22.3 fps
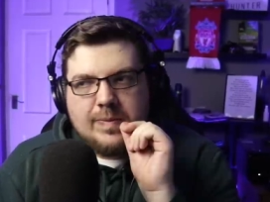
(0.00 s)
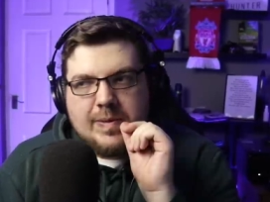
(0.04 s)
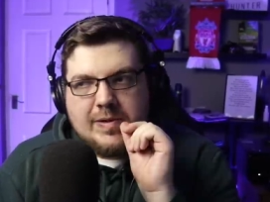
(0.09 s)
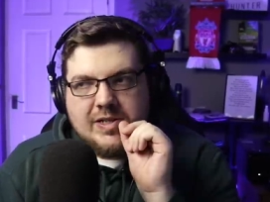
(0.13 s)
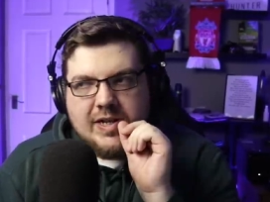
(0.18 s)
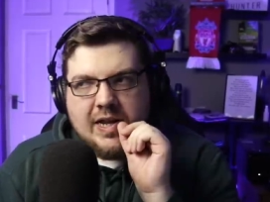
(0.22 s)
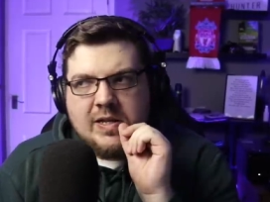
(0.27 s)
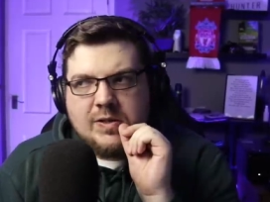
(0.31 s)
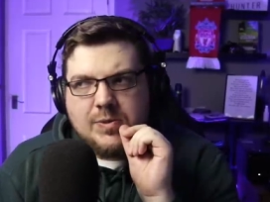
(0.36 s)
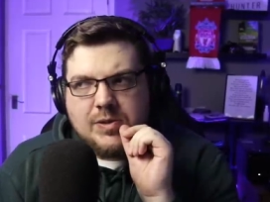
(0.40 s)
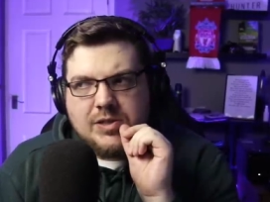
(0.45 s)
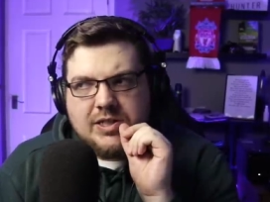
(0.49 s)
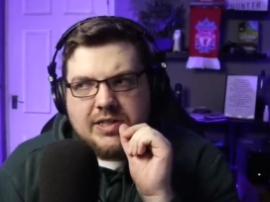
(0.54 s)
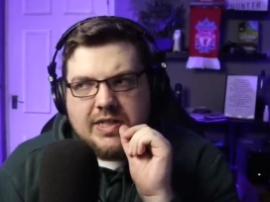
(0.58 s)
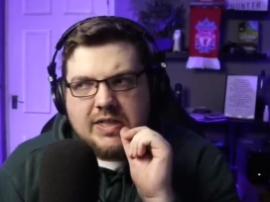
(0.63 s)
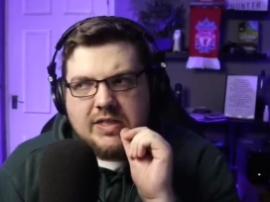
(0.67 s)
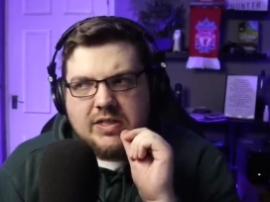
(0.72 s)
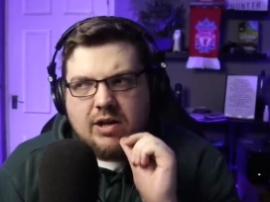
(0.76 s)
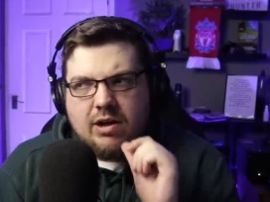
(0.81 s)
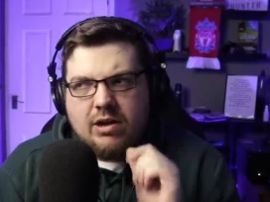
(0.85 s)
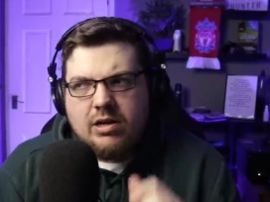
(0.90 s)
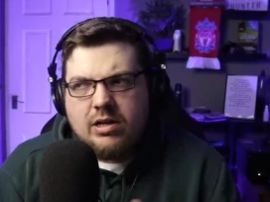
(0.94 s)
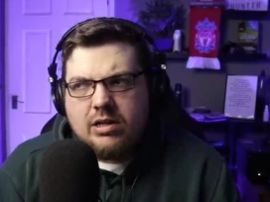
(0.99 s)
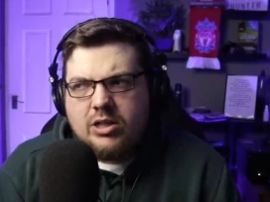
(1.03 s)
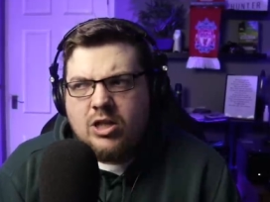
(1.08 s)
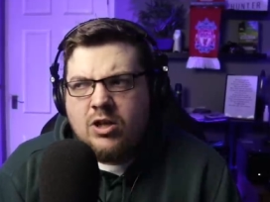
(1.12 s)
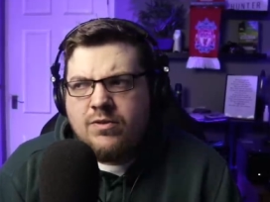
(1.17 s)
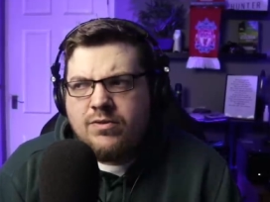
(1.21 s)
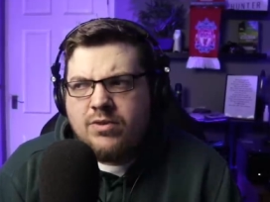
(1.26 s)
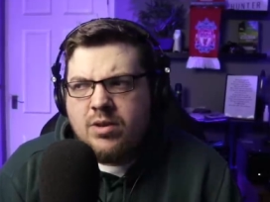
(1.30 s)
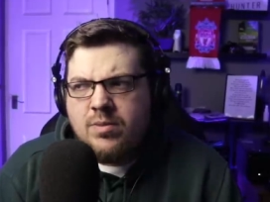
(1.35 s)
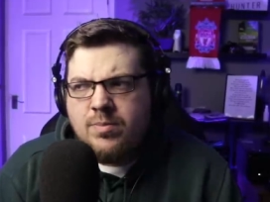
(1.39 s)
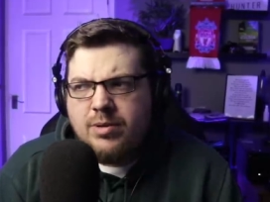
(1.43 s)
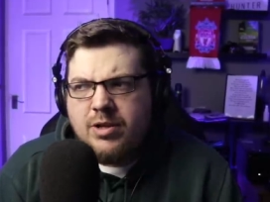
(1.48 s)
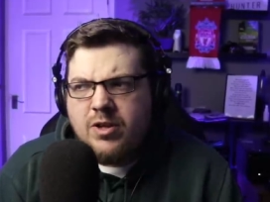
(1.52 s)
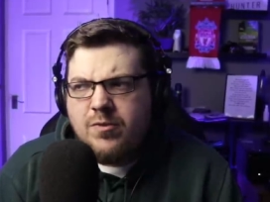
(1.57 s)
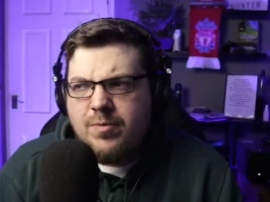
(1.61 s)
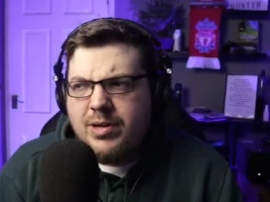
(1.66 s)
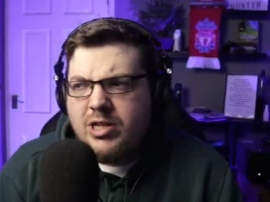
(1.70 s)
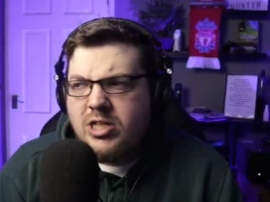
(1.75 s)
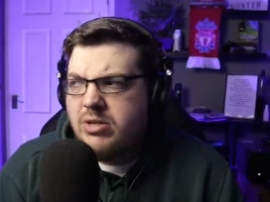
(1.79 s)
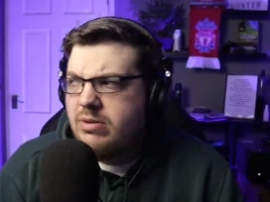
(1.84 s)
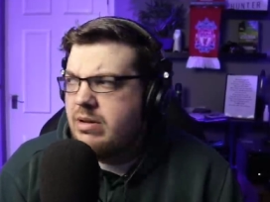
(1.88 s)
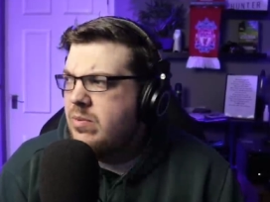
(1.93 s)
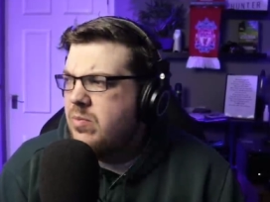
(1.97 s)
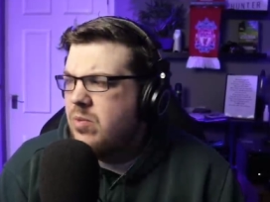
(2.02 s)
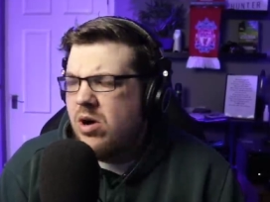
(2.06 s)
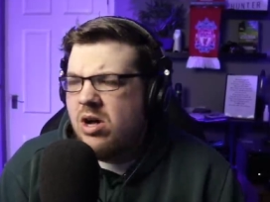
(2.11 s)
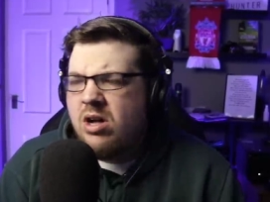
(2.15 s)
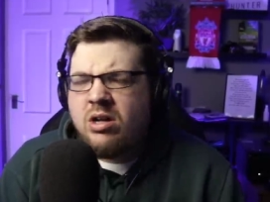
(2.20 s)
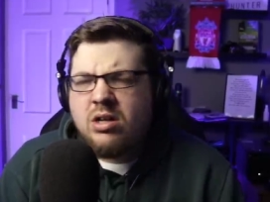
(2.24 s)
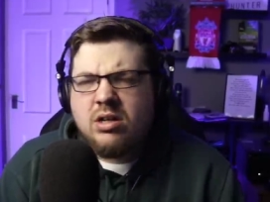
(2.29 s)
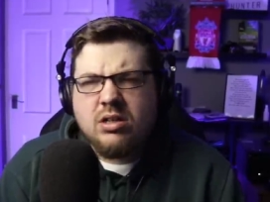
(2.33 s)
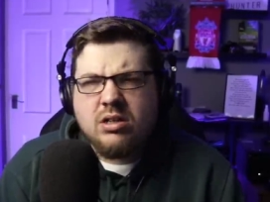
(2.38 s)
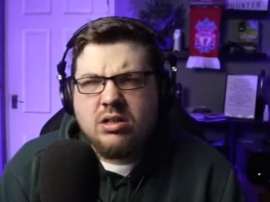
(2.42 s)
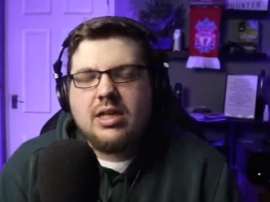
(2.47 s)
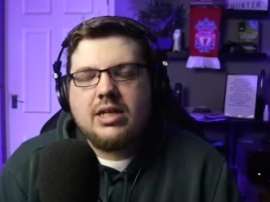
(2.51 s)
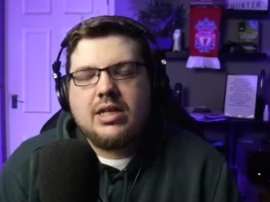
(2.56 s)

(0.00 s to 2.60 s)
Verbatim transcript: Imagine watching this going, "You've done, you've been doing what?"